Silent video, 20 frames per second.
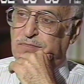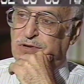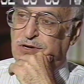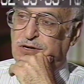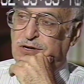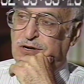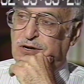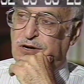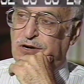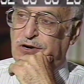
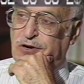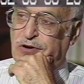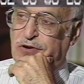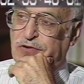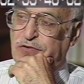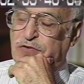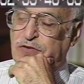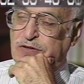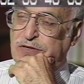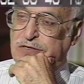
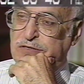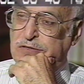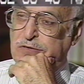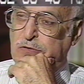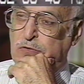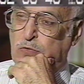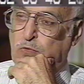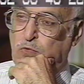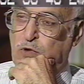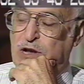because
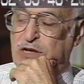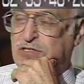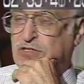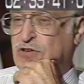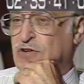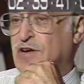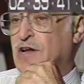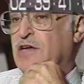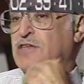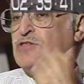
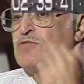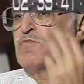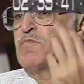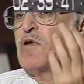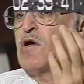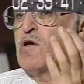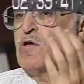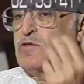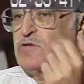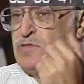Watson
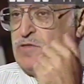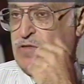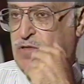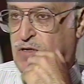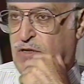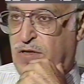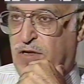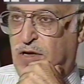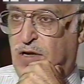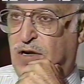
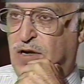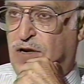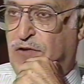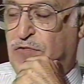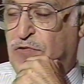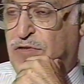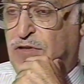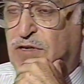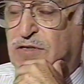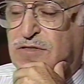exposed their
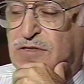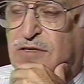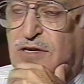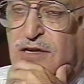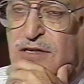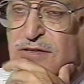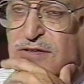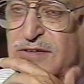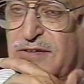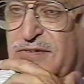things
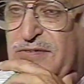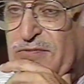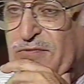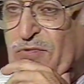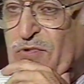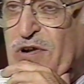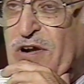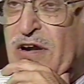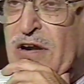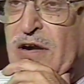that
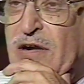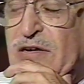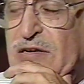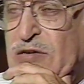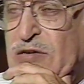were